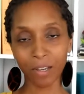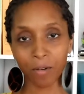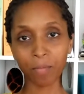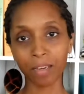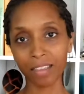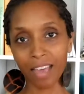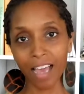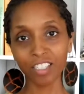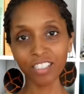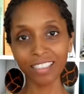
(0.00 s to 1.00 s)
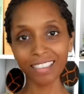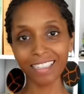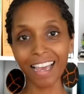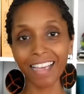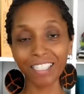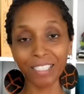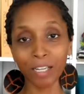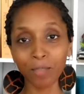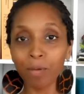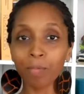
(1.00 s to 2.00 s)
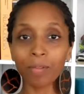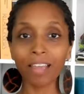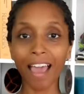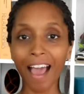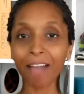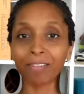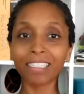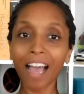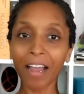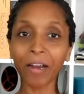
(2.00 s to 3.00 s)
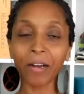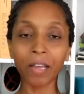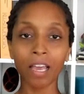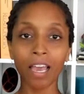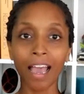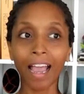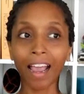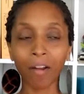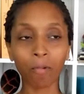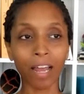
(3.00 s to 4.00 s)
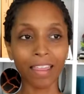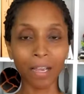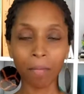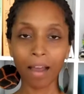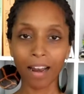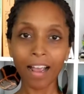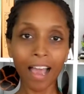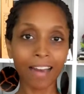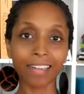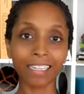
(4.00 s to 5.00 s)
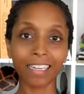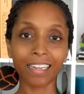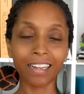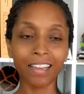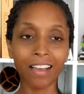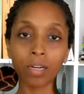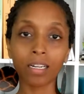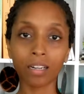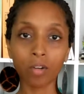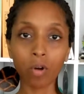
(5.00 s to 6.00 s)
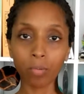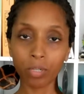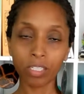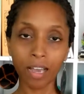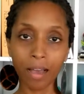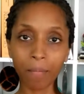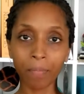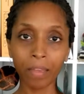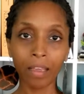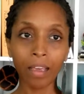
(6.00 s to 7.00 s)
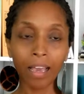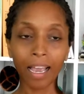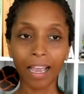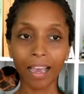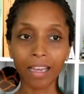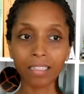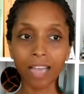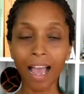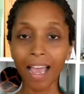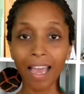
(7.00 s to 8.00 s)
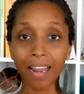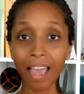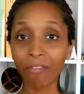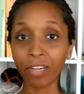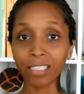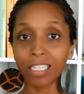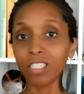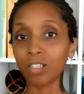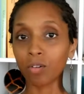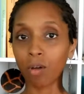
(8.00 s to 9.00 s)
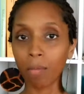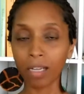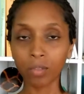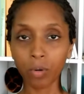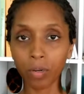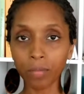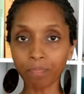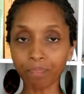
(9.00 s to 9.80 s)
told me that she tells people that I retired, and when I think about it, I kind of did. I was working in a corporate job, and I had every intention of going back to work.